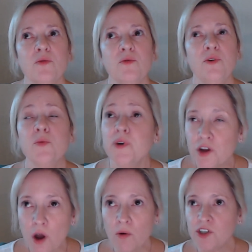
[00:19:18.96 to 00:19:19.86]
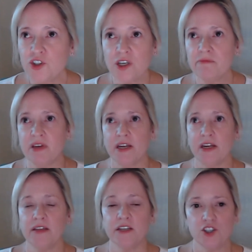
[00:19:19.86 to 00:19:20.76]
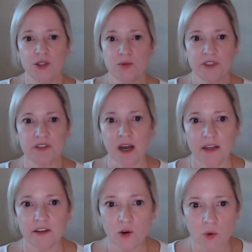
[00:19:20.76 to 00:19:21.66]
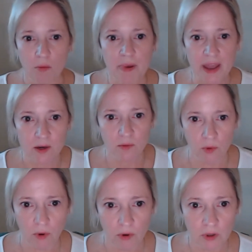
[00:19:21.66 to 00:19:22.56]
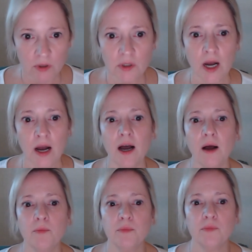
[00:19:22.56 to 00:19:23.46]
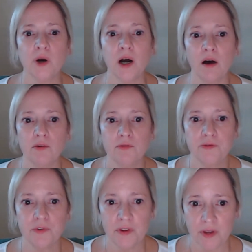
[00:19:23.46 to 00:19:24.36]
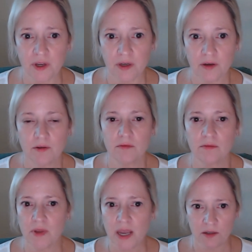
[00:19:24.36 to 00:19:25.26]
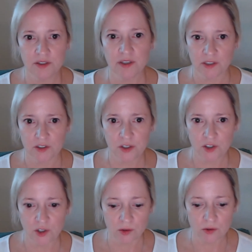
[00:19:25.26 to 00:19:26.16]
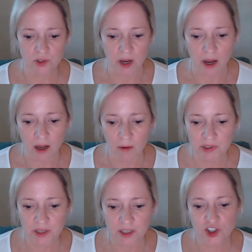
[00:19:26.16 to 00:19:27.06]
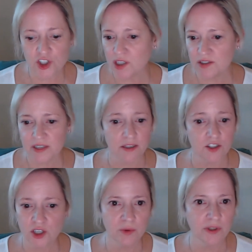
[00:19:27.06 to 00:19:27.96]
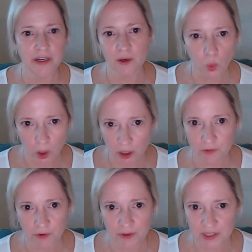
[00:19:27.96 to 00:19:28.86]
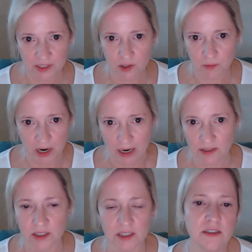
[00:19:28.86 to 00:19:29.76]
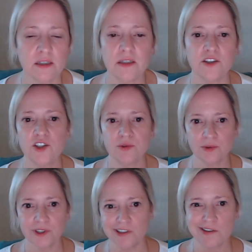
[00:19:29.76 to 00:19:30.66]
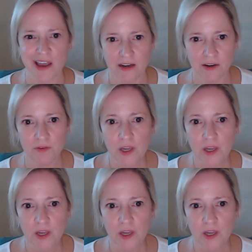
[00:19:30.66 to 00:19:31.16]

we know, and she admitted that she was on the quote payroll of the Adelson Institute, but that she said that she really didn't work for the dental practice and that she was really just kind of